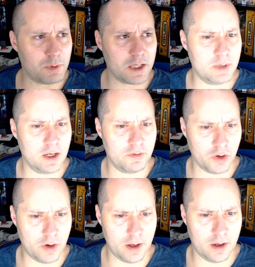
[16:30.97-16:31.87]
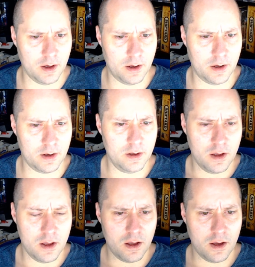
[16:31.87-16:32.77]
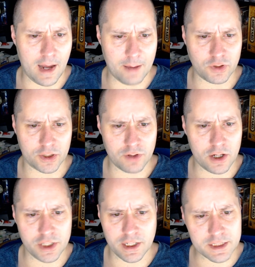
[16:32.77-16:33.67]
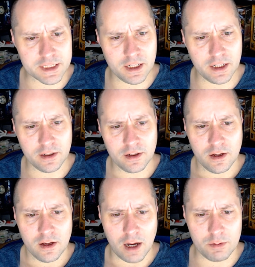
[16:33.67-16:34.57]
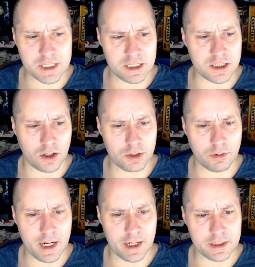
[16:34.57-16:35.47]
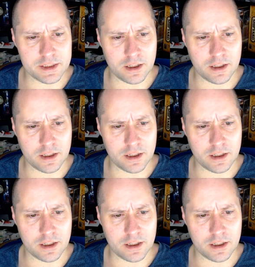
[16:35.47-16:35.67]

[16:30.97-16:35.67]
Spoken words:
to be if you're an abstract strategy, and it's getting, I would say, solid ratings,